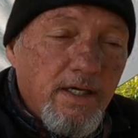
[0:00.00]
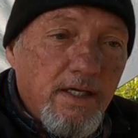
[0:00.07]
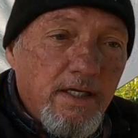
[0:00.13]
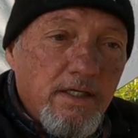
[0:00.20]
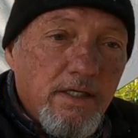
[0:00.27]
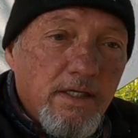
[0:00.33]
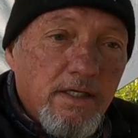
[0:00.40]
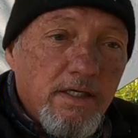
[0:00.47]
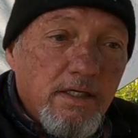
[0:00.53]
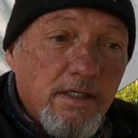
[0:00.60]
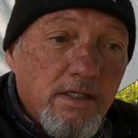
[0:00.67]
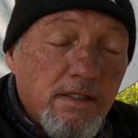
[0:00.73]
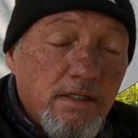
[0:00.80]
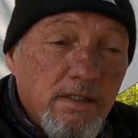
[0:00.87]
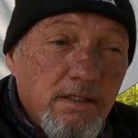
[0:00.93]
in
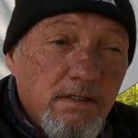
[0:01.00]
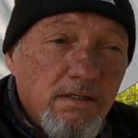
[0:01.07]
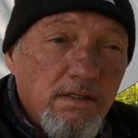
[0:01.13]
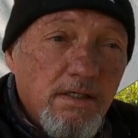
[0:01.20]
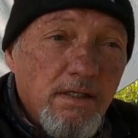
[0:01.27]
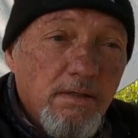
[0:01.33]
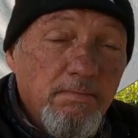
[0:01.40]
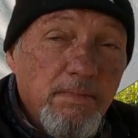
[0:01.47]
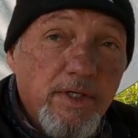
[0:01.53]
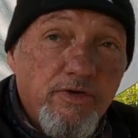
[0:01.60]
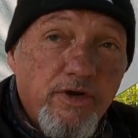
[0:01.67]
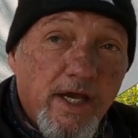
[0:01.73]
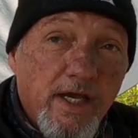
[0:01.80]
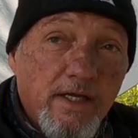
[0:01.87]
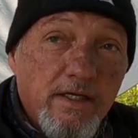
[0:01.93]

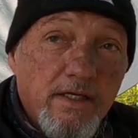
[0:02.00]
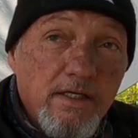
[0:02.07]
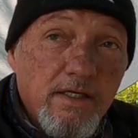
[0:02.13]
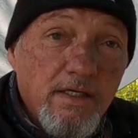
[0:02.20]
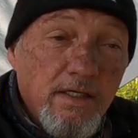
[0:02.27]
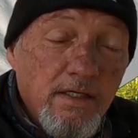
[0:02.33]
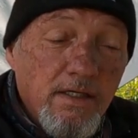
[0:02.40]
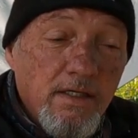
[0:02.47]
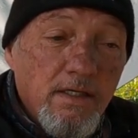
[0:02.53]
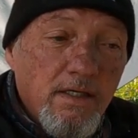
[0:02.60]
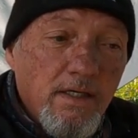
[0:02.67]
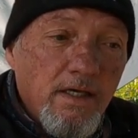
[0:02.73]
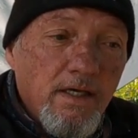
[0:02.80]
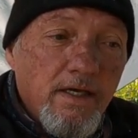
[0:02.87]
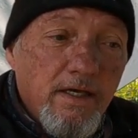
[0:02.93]
Midrand
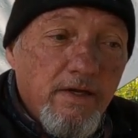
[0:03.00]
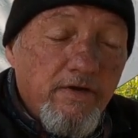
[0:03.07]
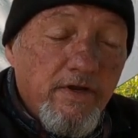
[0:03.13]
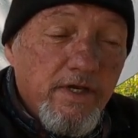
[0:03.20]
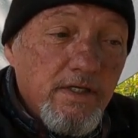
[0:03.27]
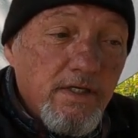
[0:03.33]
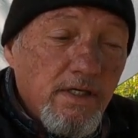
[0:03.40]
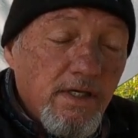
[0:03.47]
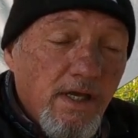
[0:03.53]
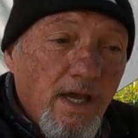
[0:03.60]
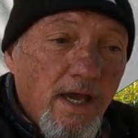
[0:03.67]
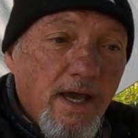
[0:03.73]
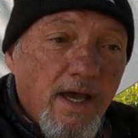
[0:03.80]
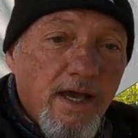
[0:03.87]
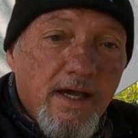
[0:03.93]
area.
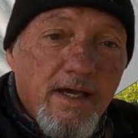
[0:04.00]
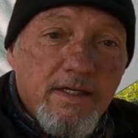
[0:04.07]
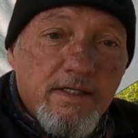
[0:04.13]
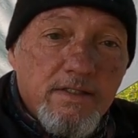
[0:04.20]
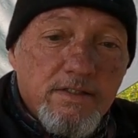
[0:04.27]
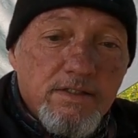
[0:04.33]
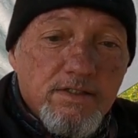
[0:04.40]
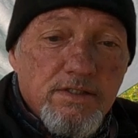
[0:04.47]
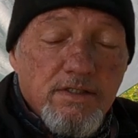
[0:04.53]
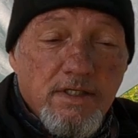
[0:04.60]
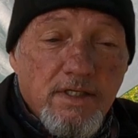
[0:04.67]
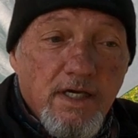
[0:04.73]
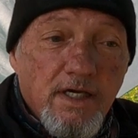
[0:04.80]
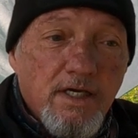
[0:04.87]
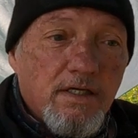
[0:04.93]
And
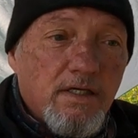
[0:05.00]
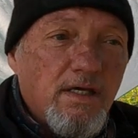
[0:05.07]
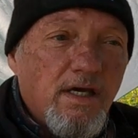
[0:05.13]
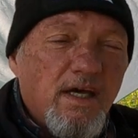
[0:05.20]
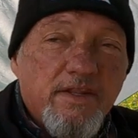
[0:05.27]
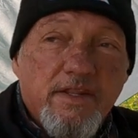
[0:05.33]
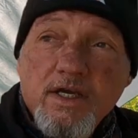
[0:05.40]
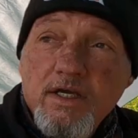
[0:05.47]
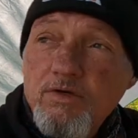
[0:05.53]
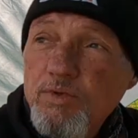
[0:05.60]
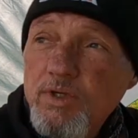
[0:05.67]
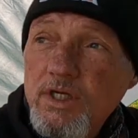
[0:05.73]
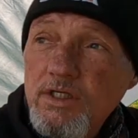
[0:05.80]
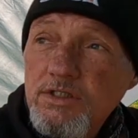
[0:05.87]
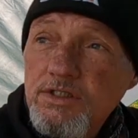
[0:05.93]
yeah, I think it
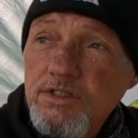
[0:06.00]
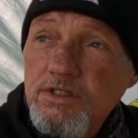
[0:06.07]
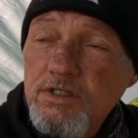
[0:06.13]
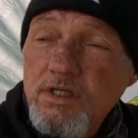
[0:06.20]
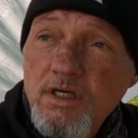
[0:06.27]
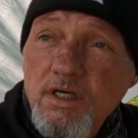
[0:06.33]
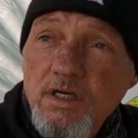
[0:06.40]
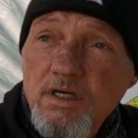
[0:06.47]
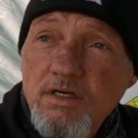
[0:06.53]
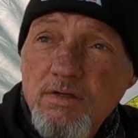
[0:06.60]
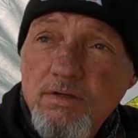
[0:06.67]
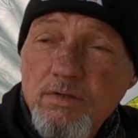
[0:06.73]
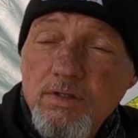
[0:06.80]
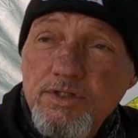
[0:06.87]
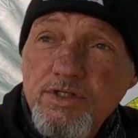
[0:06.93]
was
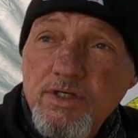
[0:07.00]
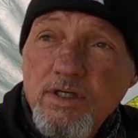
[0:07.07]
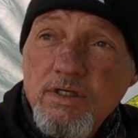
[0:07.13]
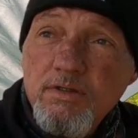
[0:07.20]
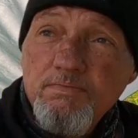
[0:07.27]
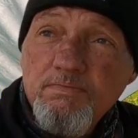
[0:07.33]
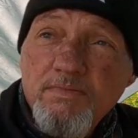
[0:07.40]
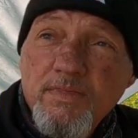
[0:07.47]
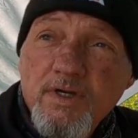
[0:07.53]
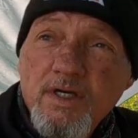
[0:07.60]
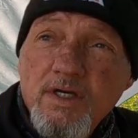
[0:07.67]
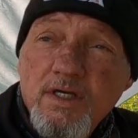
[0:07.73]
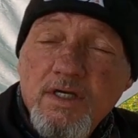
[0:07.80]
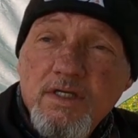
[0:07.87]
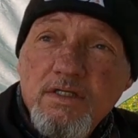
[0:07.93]
also
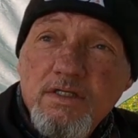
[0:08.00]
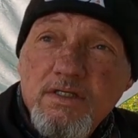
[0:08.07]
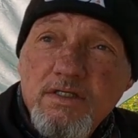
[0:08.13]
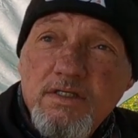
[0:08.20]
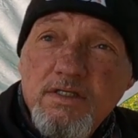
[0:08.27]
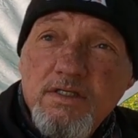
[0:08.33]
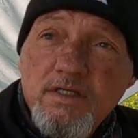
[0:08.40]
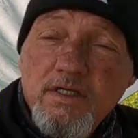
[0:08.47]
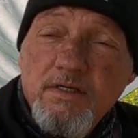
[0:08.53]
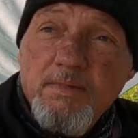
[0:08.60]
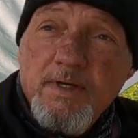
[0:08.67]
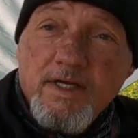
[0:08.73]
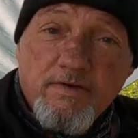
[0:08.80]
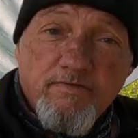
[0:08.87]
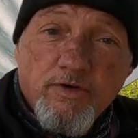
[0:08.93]
did
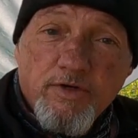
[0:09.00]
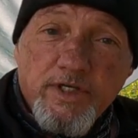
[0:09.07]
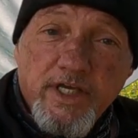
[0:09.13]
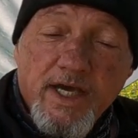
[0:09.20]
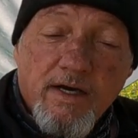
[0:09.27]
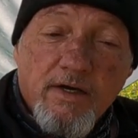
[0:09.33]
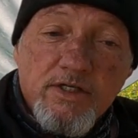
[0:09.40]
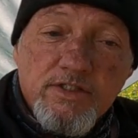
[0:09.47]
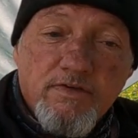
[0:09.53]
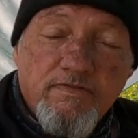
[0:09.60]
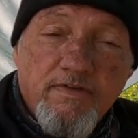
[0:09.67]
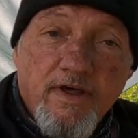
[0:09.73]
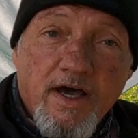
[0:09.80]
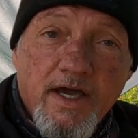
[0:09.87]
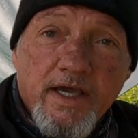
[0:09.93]
about 40 hours of
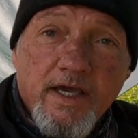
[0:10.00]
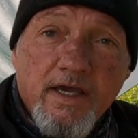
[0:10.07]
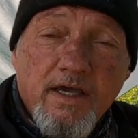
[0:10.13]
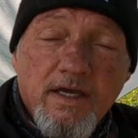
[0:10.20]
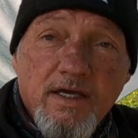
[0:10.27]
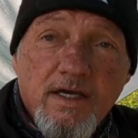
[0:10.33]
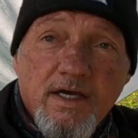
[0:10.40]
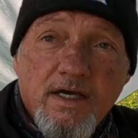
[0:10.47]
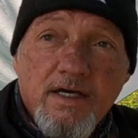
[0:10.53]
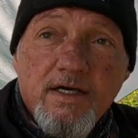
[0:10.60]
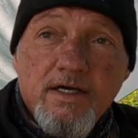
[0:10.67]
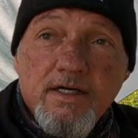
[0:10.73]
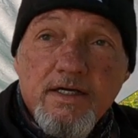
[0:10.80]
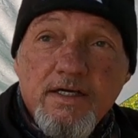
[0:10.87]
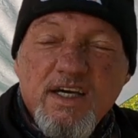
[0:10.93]
flying.
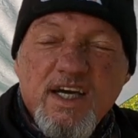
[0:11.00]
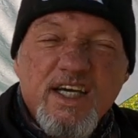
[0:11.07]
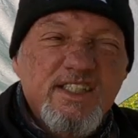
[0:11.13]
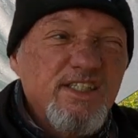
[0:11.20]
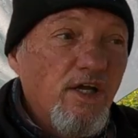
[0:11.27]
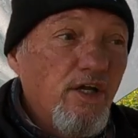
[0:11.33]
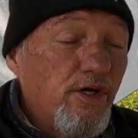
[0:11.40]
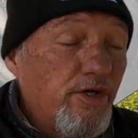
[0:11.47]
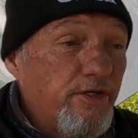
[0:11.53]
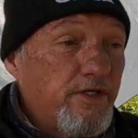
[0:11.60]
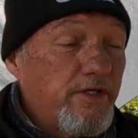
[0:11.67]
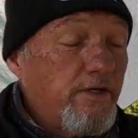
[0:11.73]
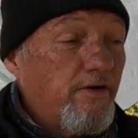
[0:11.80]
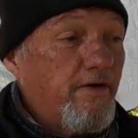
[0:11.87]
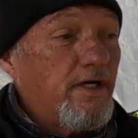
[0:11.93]
I soloed
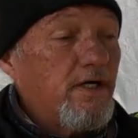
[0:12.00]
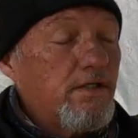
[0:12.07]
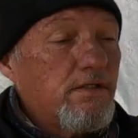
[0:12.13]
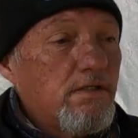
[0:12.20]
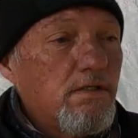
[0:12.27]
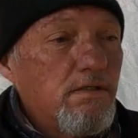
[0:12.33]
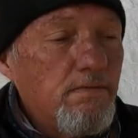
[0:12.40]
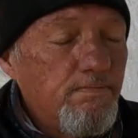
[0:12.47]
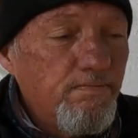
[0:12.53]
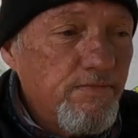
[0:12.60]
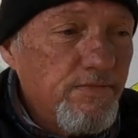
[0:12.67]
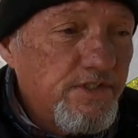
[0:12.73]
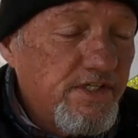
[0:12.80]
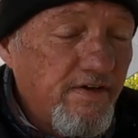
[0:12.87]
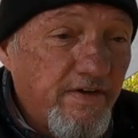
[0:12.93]
at around
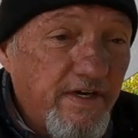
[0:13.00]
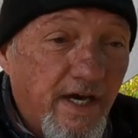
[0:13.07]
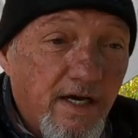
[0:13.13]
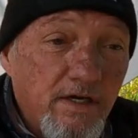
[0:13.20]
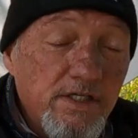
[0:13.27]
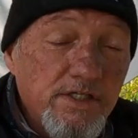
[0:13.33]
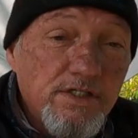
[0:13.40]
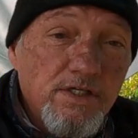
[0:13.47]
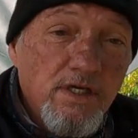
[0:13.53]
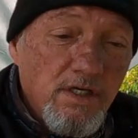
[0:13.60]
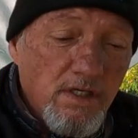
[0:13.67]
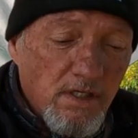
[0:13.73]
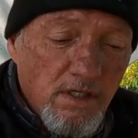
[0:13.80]
7 hours,